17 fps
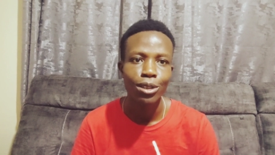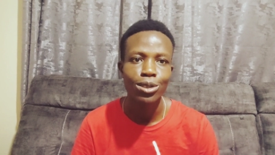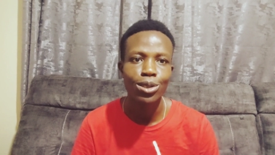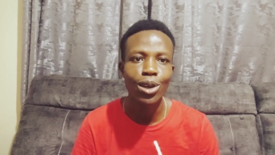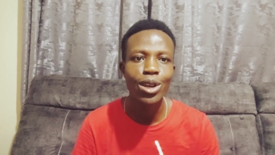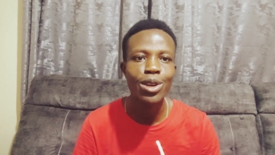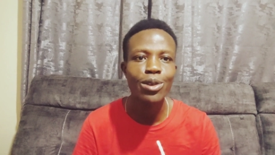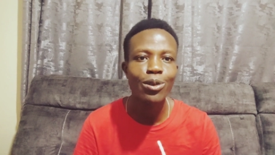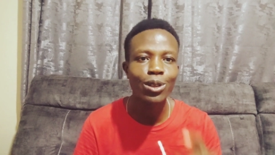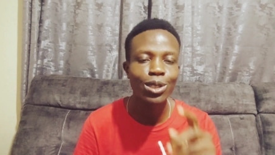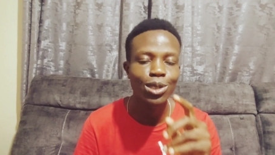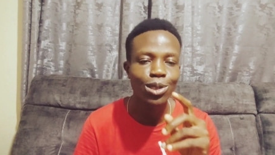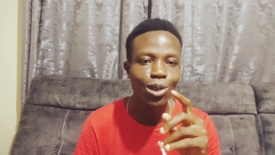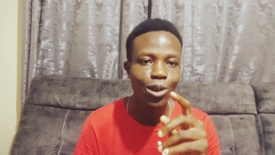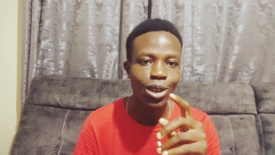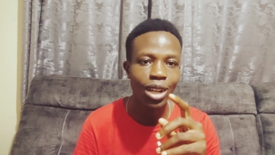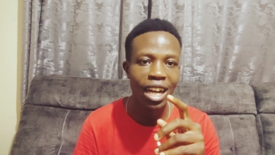So he was
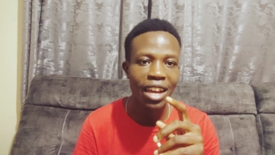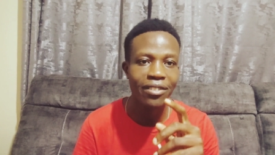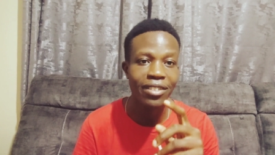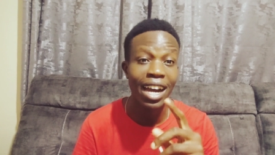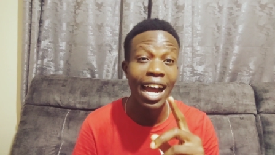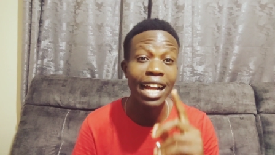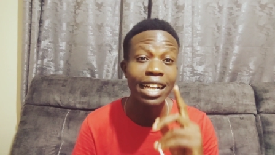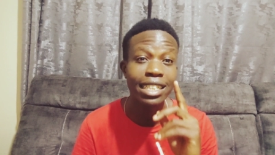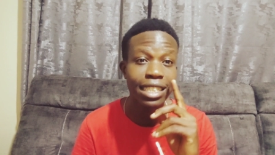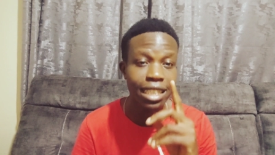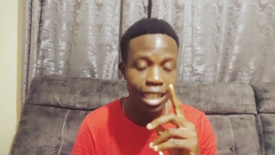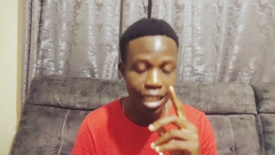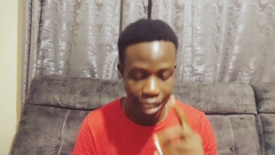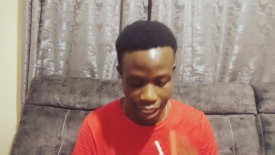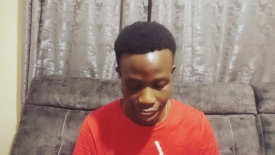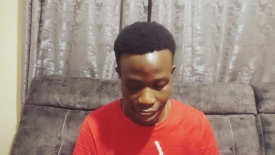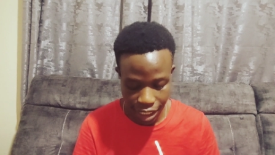so clever
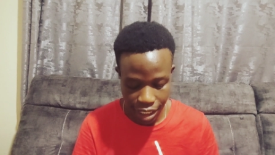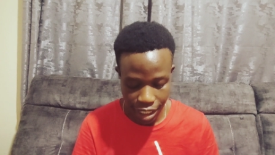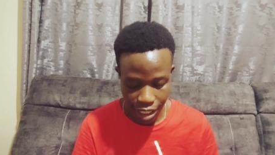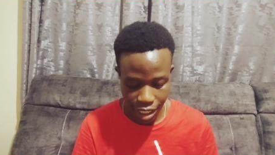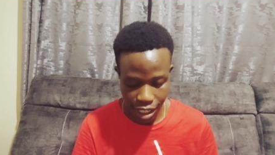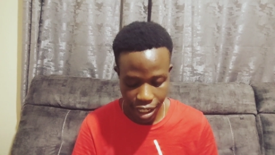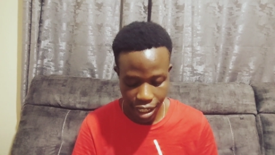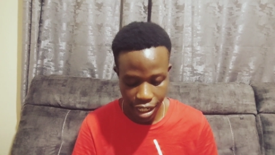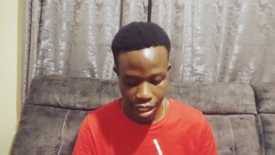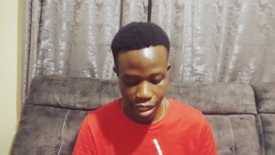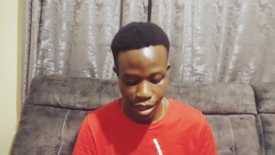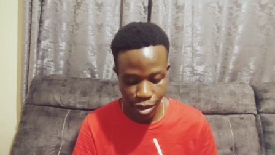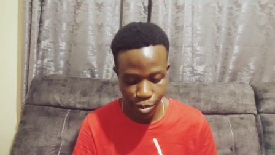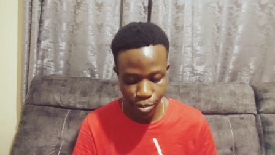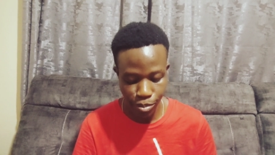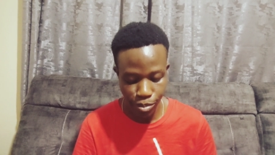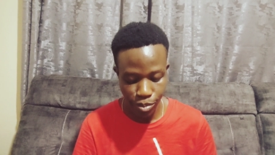until
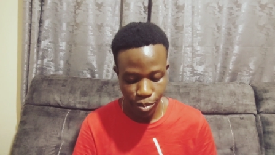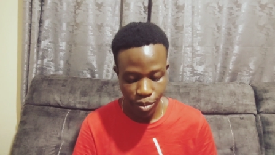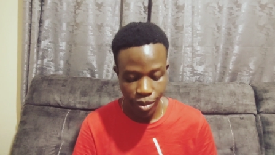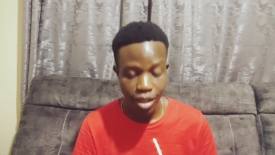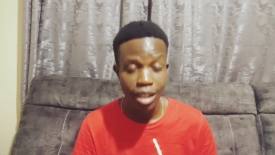um,